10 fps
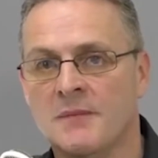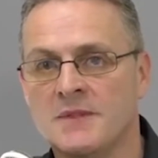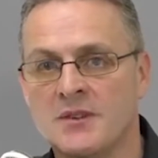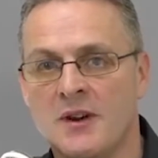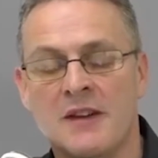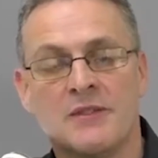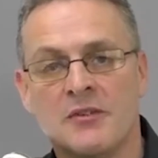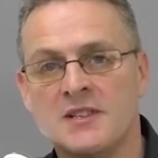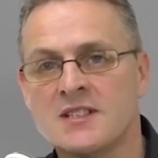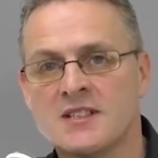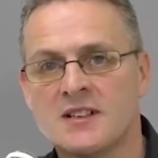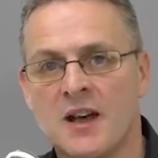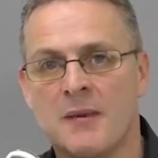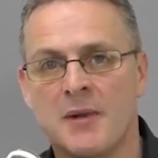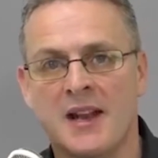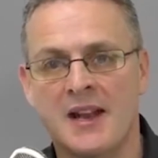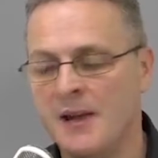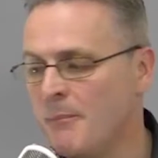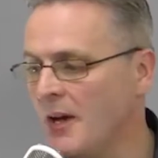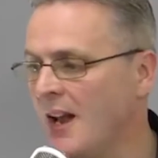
So if there is a slight lip